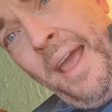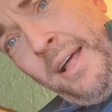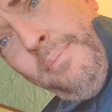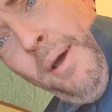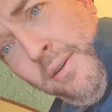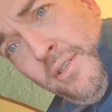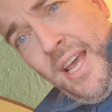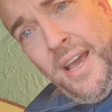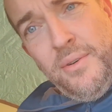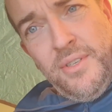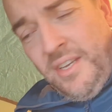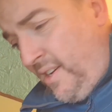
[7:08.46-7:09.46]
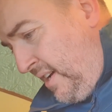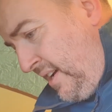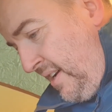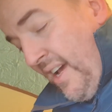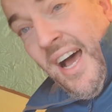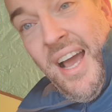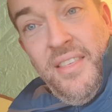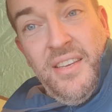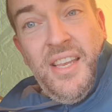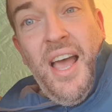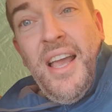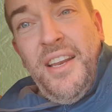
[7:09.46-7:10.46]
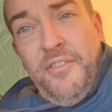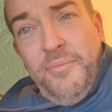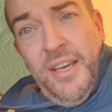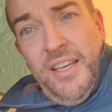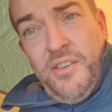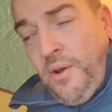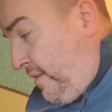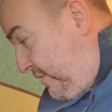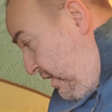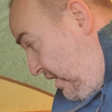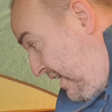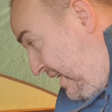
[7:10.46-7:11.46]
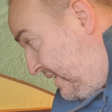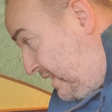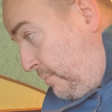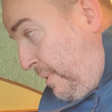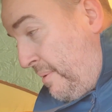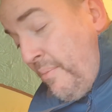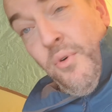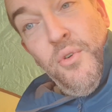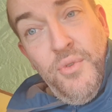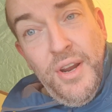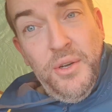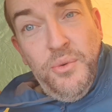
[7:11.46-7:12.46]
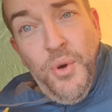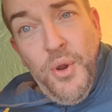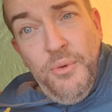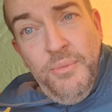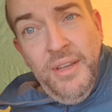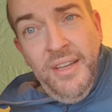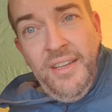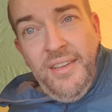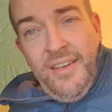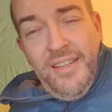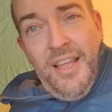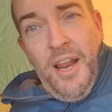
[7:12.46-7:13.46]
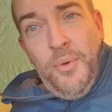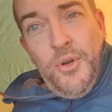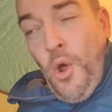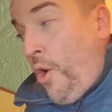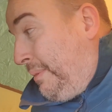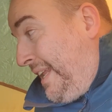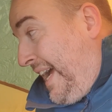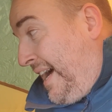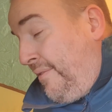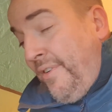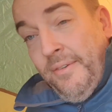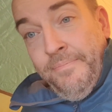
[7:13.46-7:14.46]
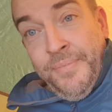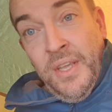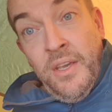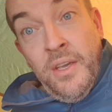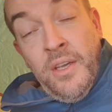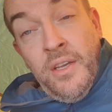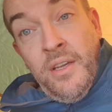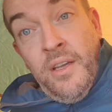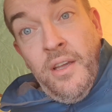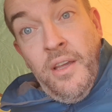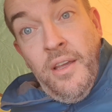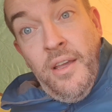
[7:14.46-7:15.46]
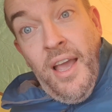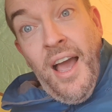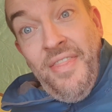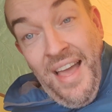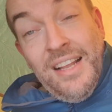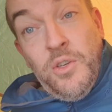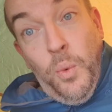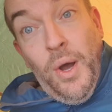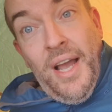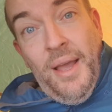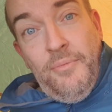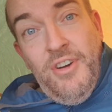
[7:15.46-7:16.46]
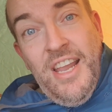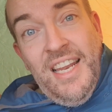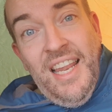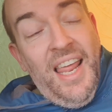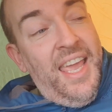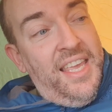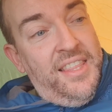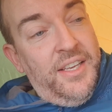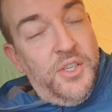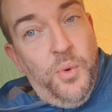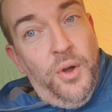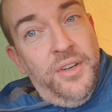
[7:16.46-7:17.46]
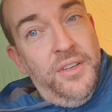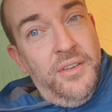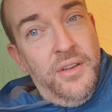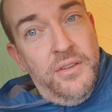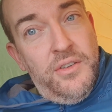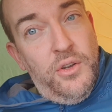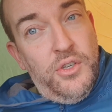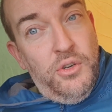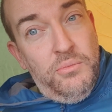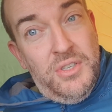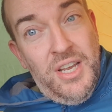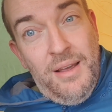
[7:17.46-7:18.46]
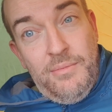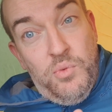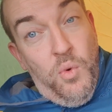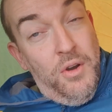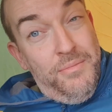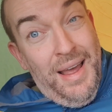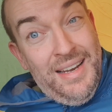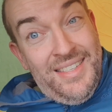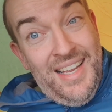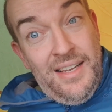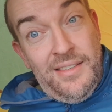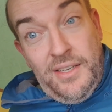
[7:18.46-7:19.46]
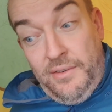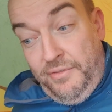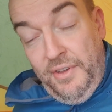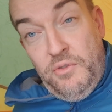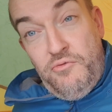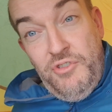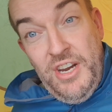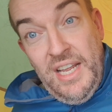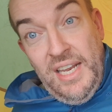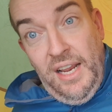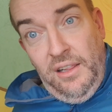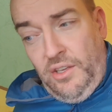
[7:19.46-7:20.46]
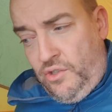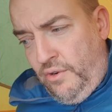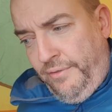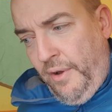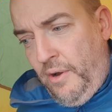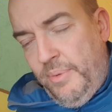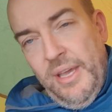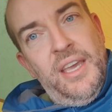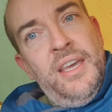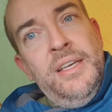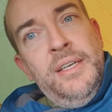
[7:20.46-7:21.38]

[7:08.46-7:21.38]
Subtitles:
elbows out either side of me, so I've got a little bit more wriggle room than I would normally have. And that's why I'm really like this one. So sometimes one-man tents can feel really claustrophobic.